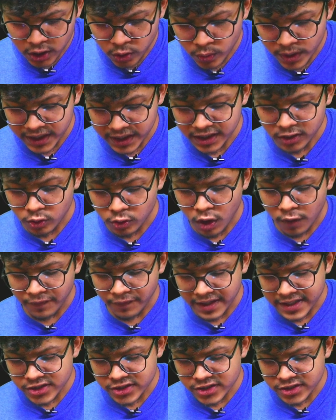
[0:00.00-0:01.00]
it in O of
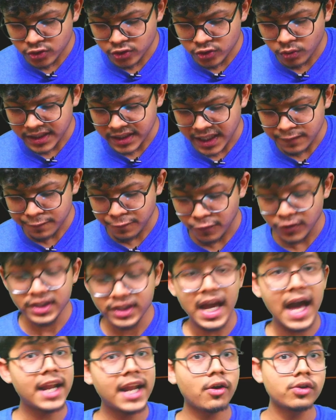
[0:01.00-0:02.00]
n squared time for the
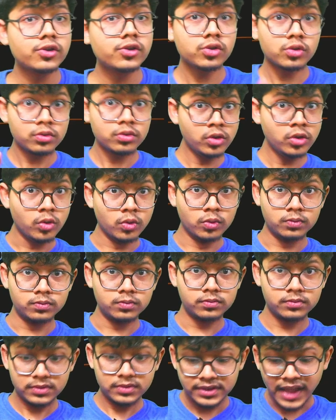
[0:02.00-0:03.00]
array also? No.
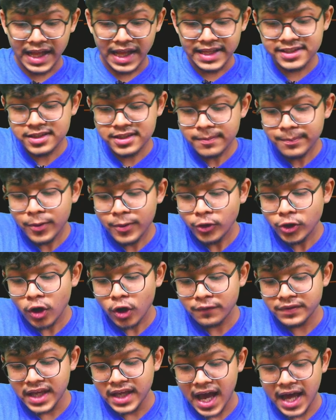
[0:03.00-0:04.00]
That's the beauty of
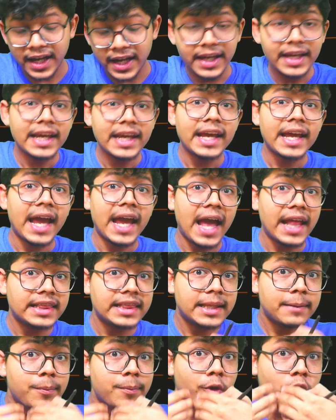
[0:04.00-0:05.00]
the array. The
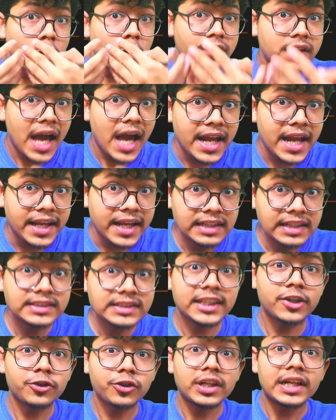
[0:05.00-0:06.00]
beauty of the array is that
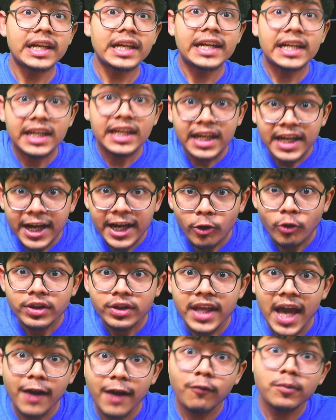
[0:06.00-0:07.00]
you can iterate on the
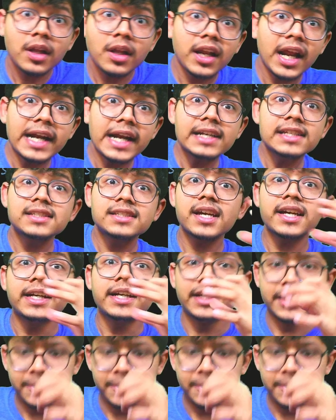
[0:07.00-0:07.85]
array from the right side.